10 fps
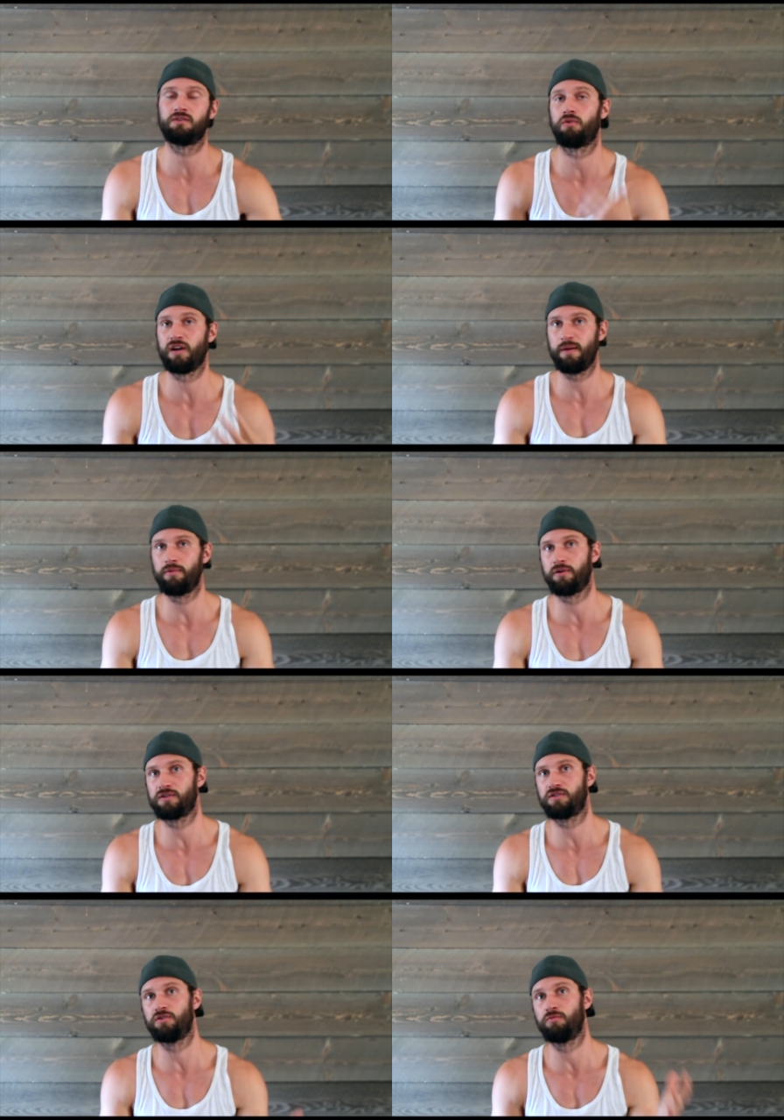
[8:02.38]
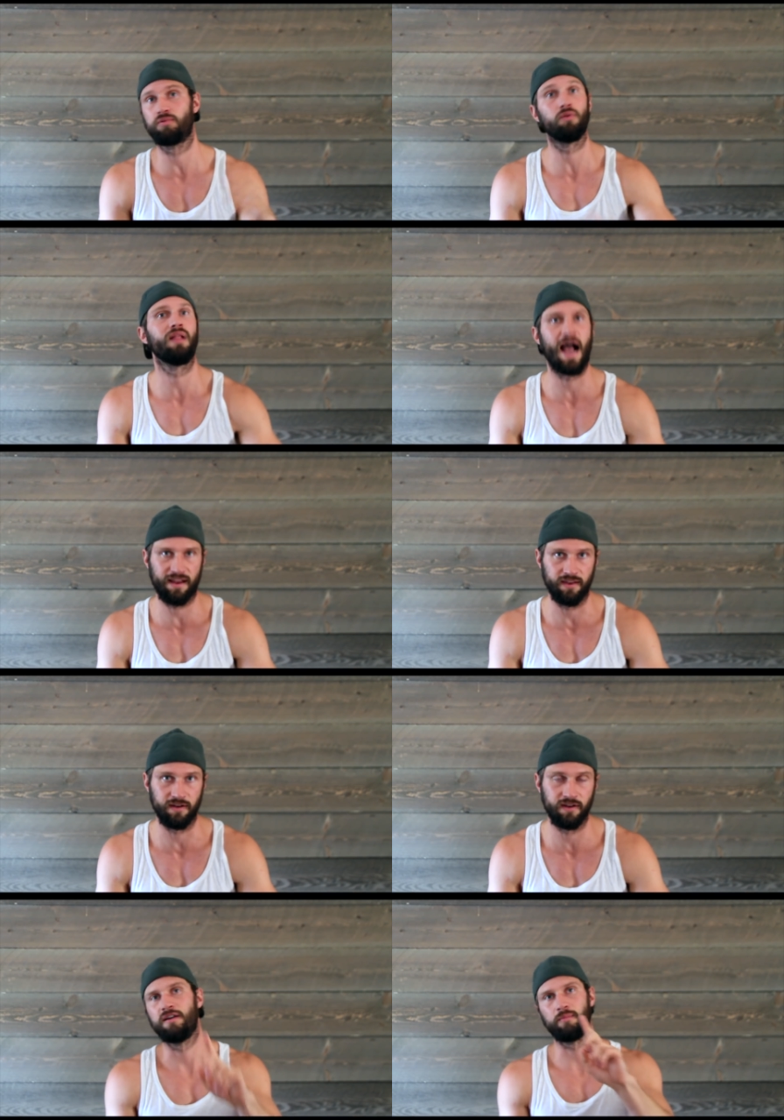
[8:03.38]
or inhibitors to
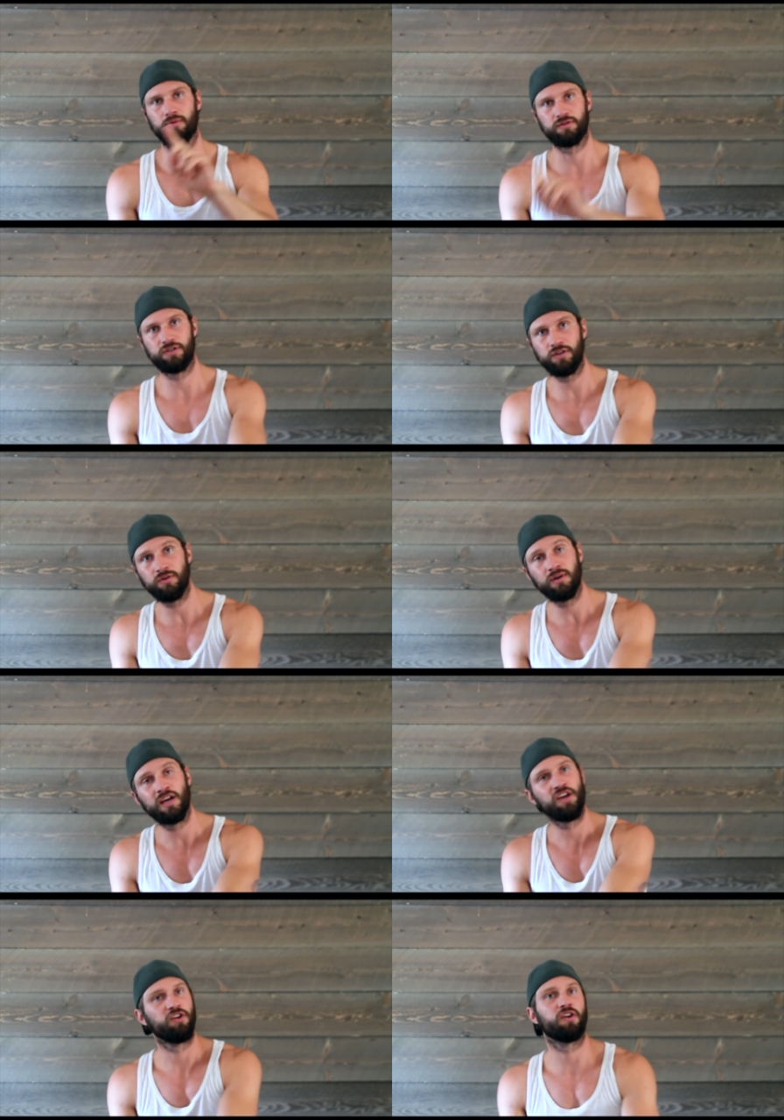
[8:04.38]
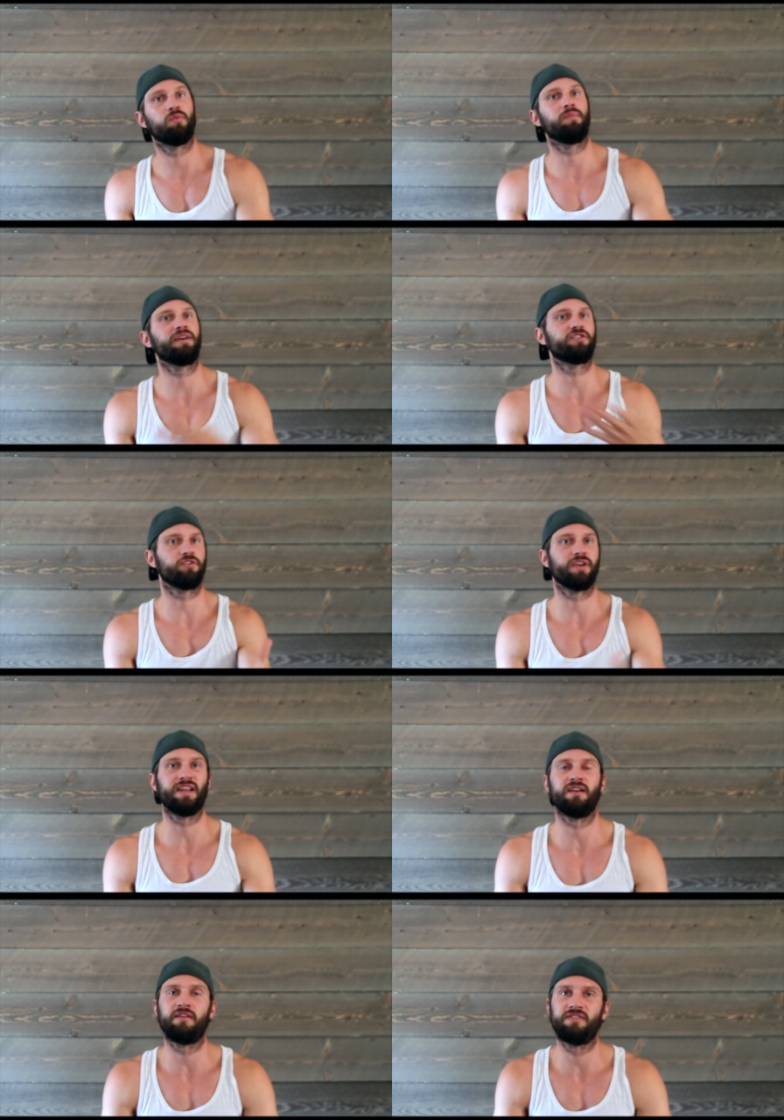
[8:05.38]
prolactin. Number two, you're gonna wanna make sure you get
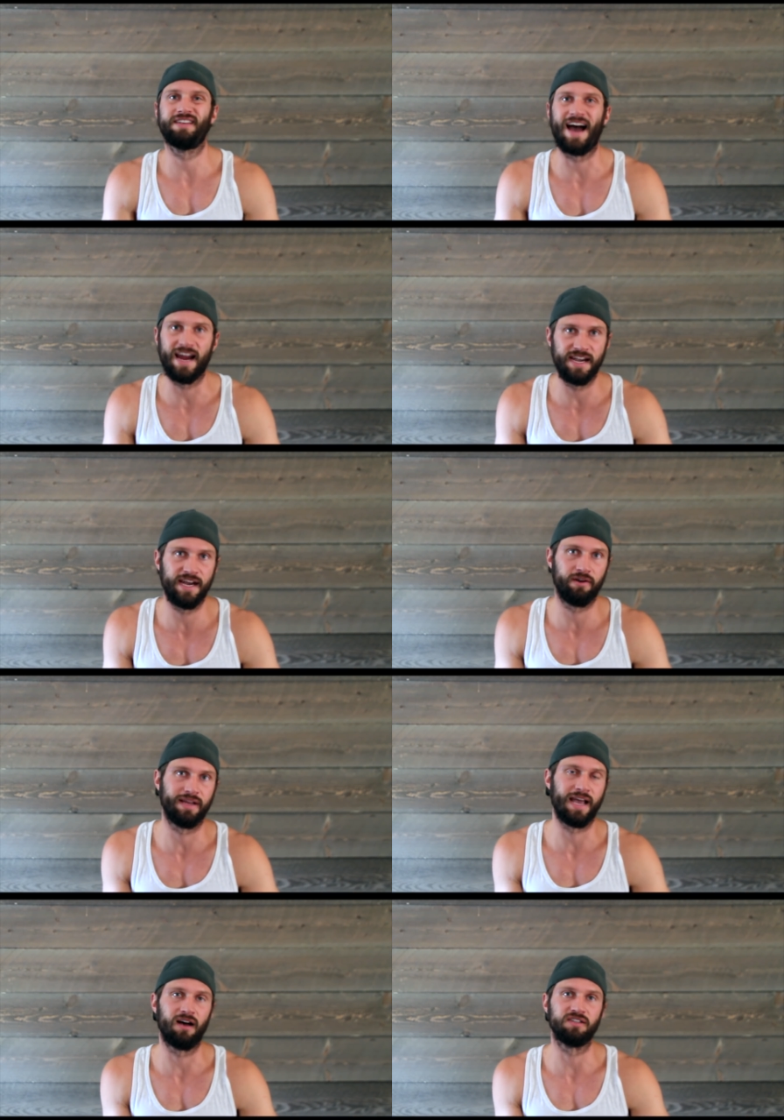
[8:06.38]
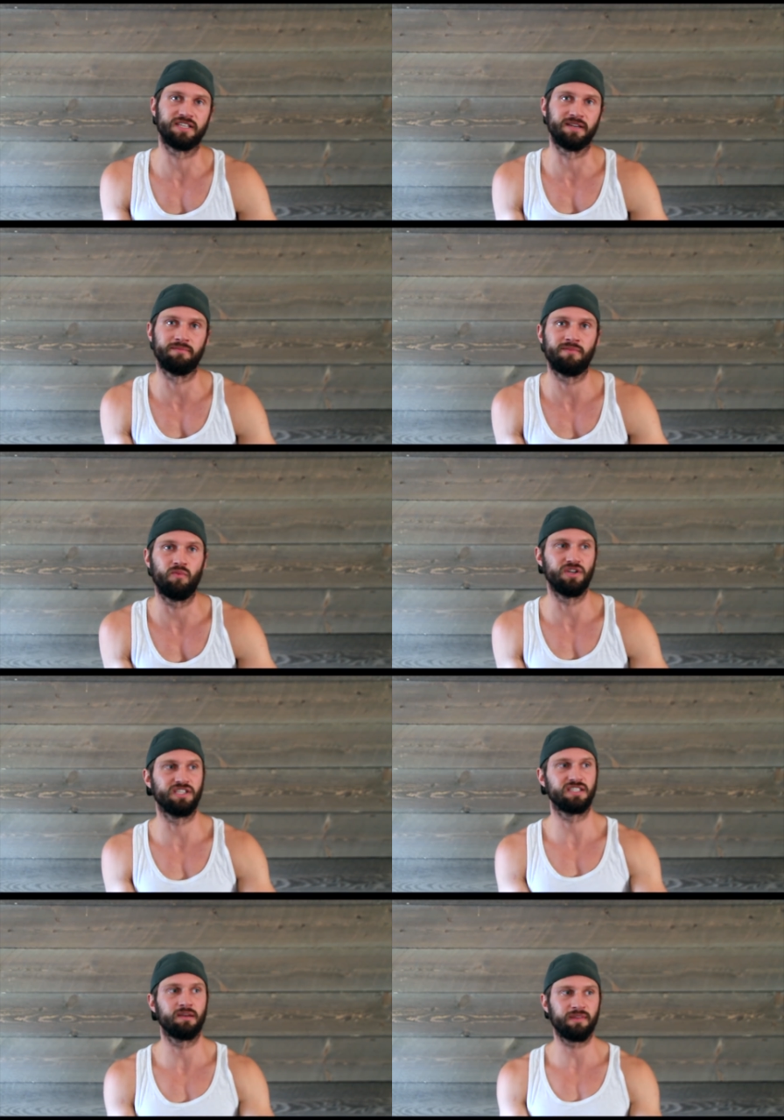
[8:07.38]
enough dietary calcium, which
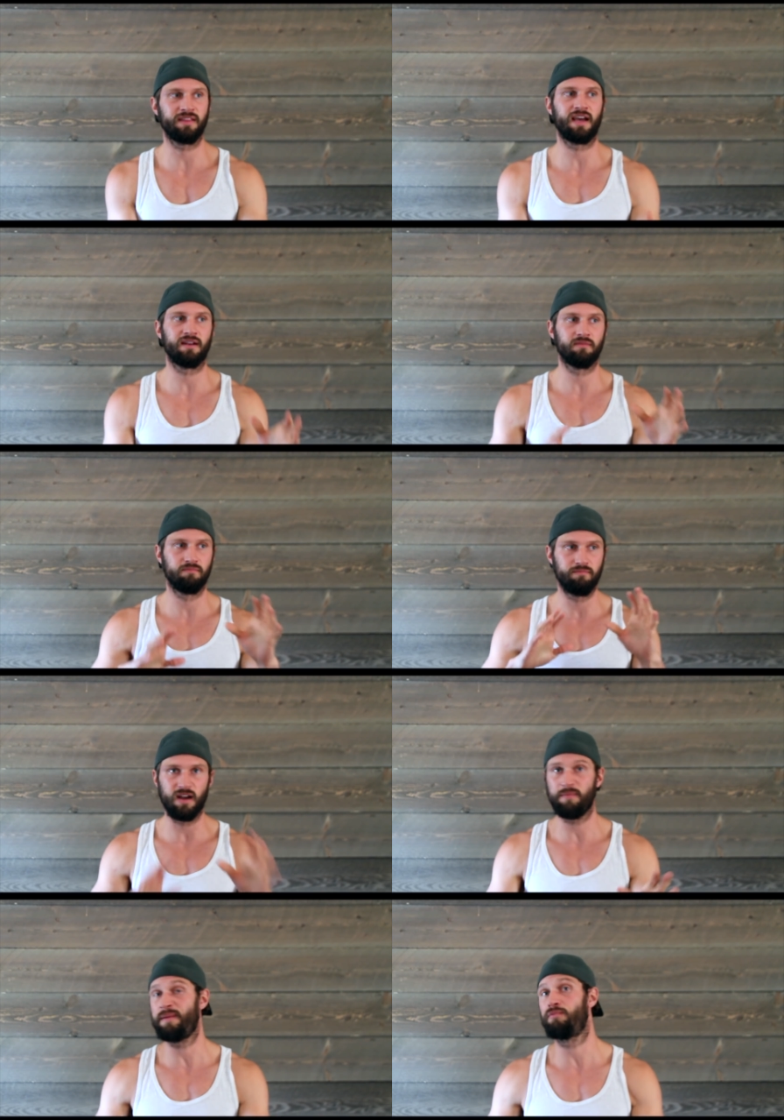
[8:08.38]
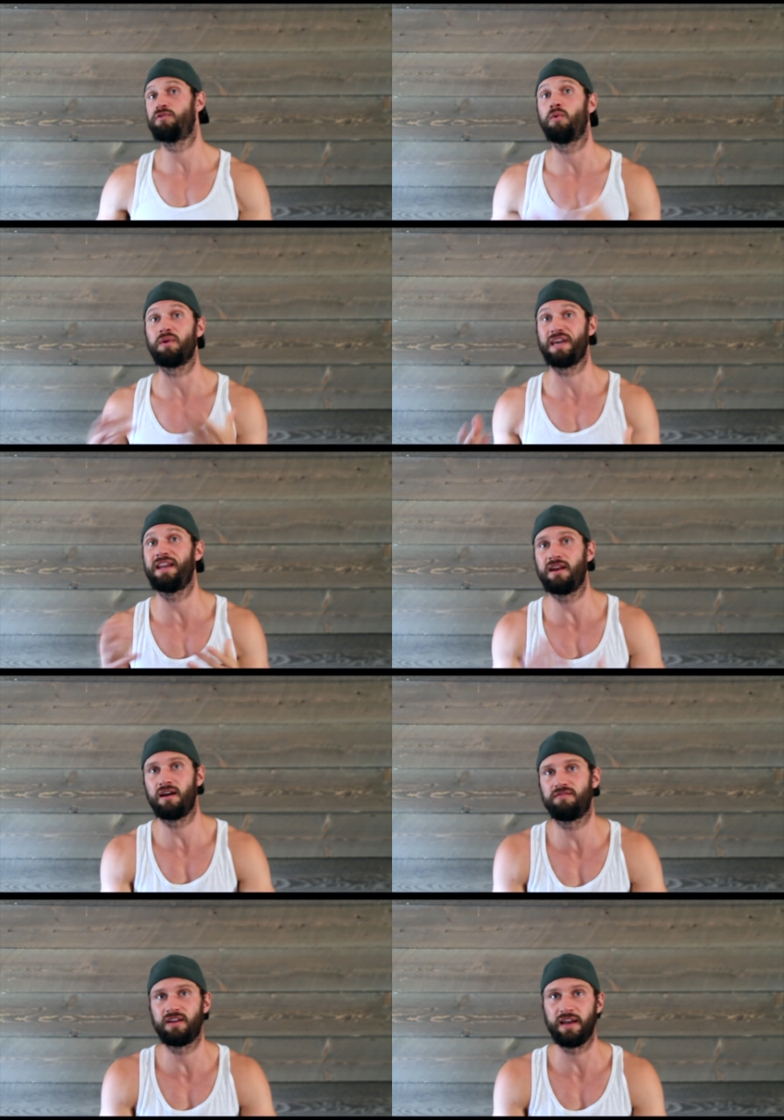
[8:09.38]
is something that many people don't get
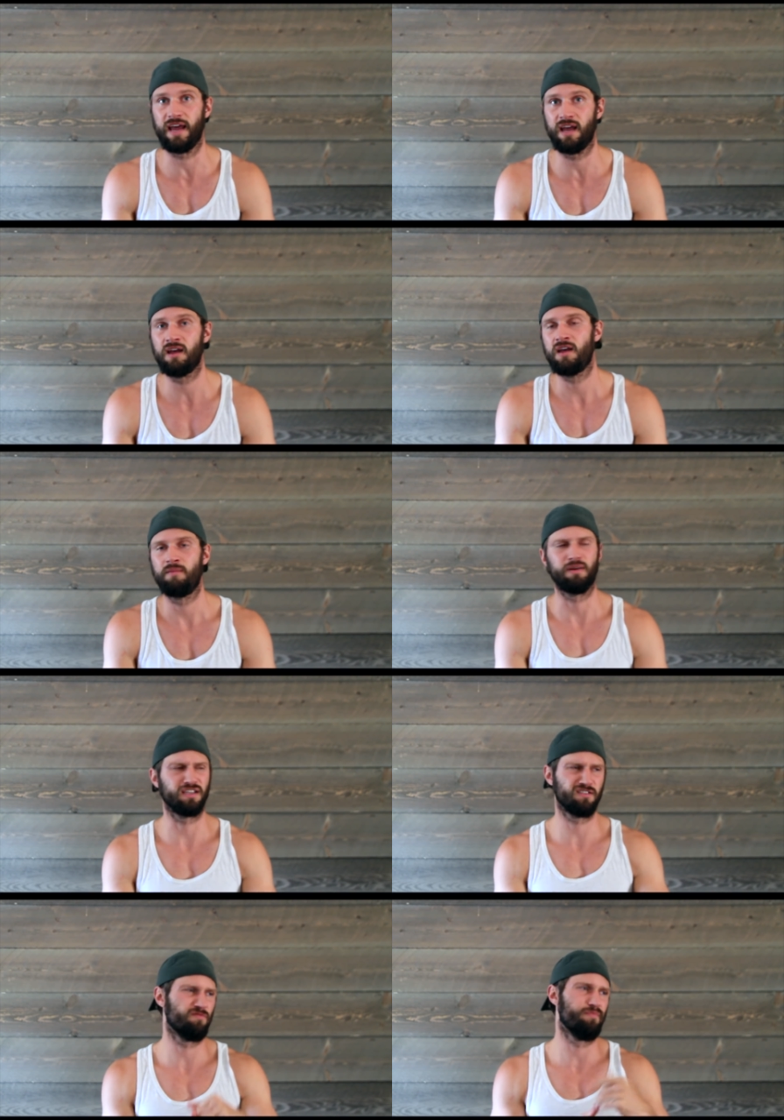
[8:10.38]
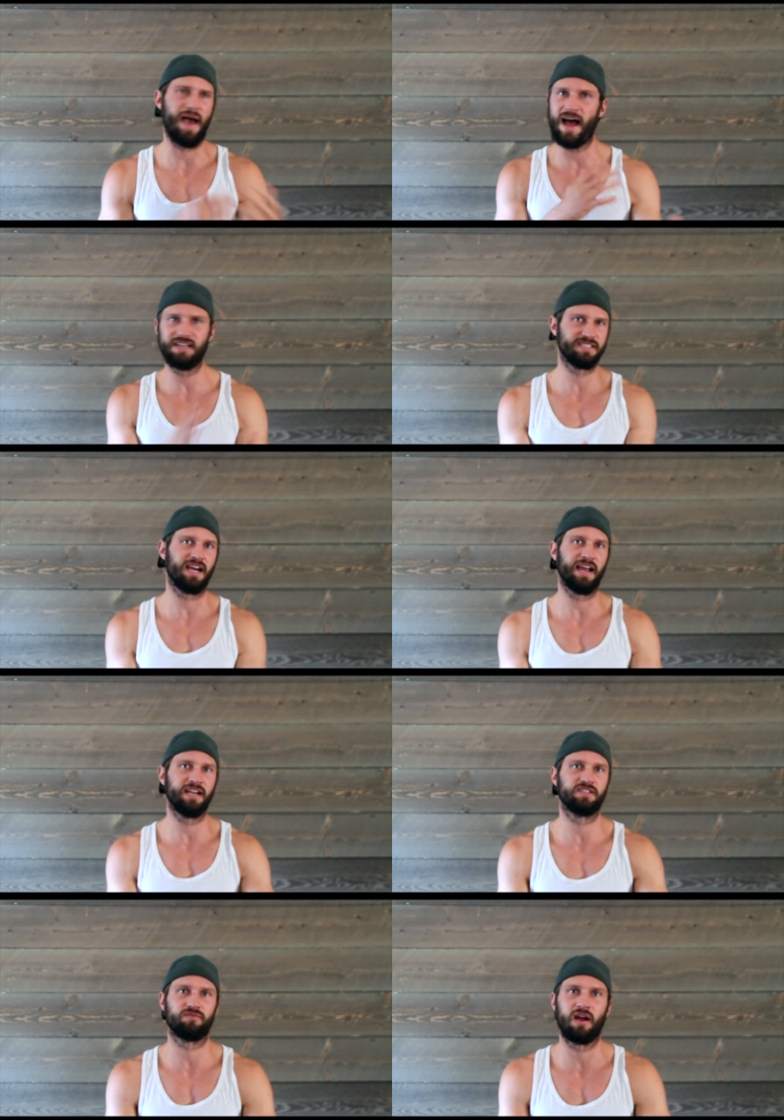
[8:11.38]
enough today because of bad
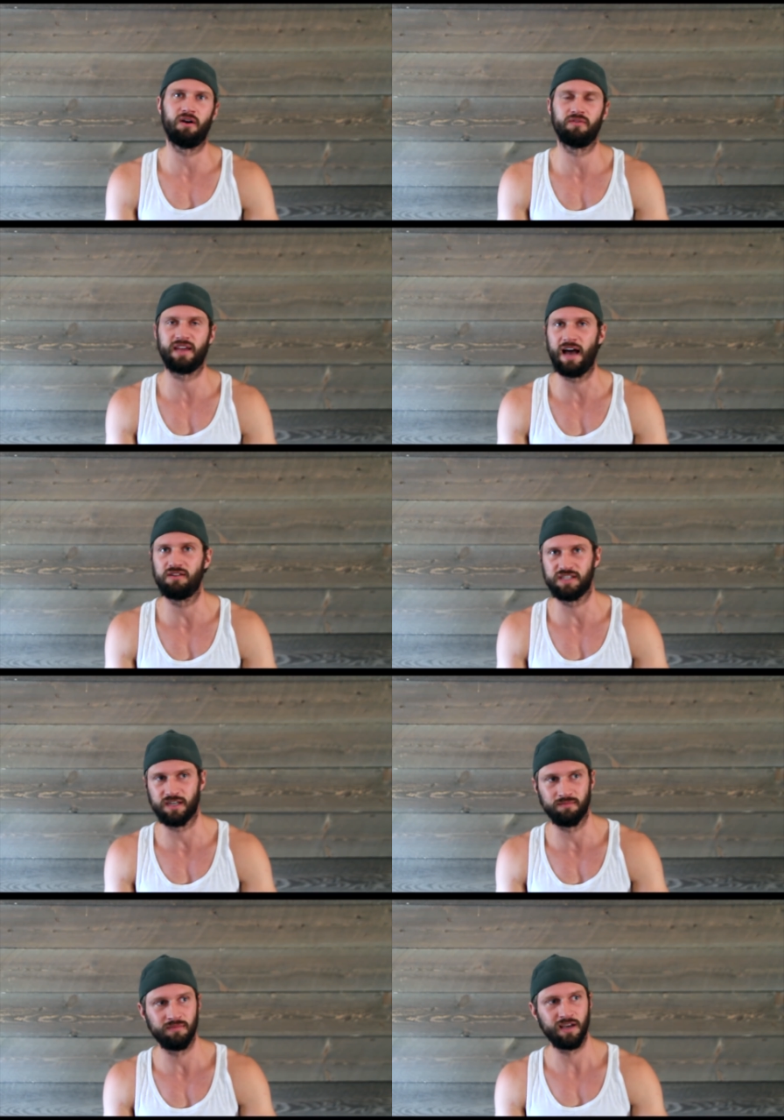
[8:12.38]
science around calcium.